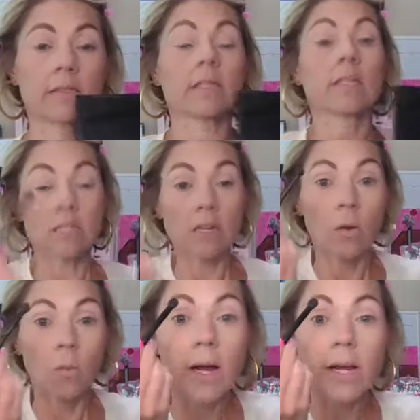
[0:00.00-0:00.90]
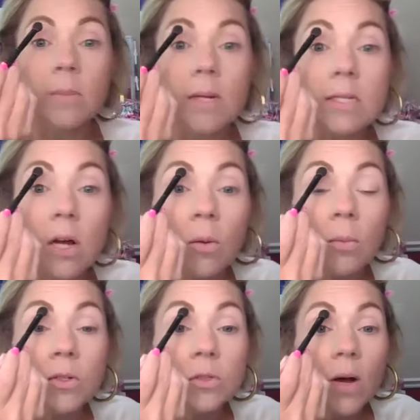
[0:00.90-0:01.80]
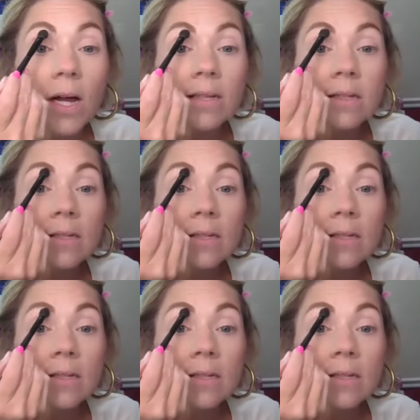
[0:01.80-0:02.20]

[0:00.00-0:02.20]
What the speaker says: But it's not white, but it's almost white.